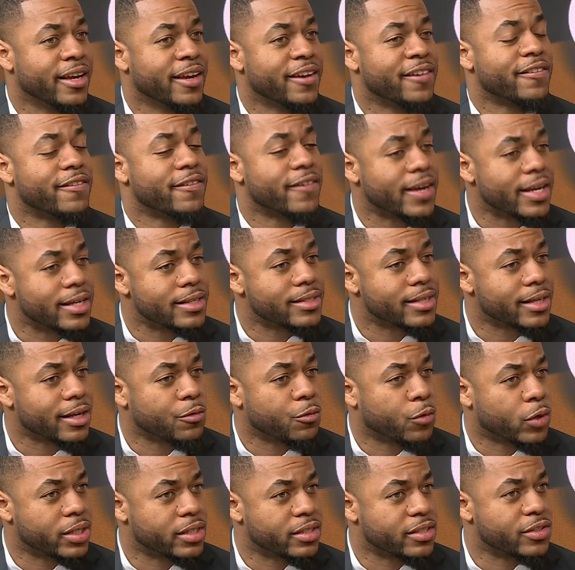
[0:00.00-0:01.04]
raising
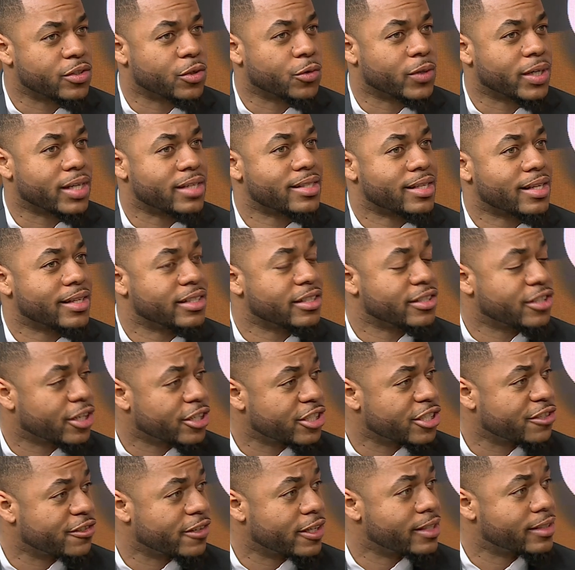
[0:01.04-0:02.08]
what is known as an
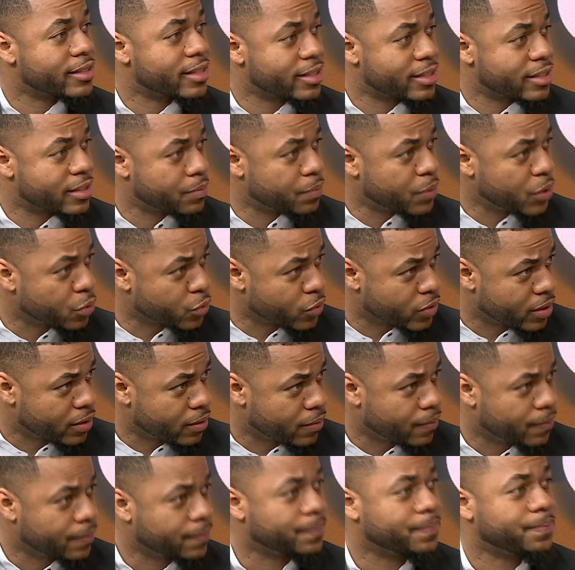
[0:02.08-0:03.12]
industrial dispute.
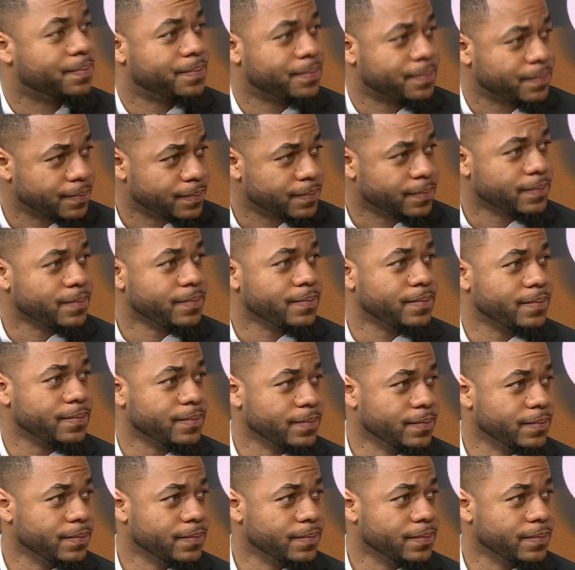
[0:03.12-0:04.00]
And then it